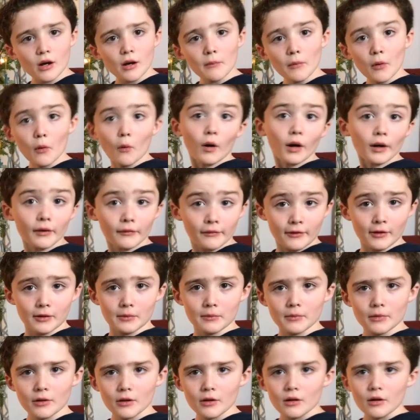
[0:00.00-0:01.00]
But one of the
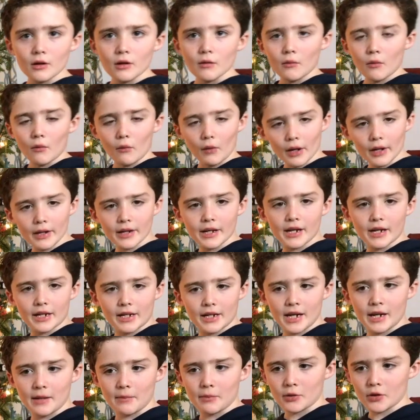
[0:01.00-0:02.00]

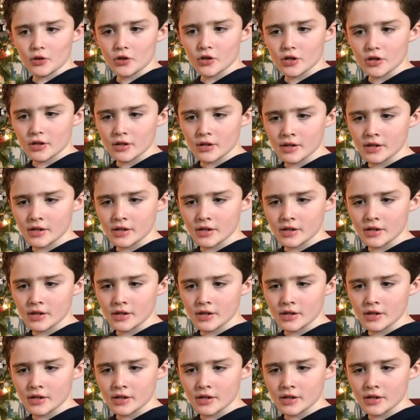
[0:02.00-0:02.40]
innkeepers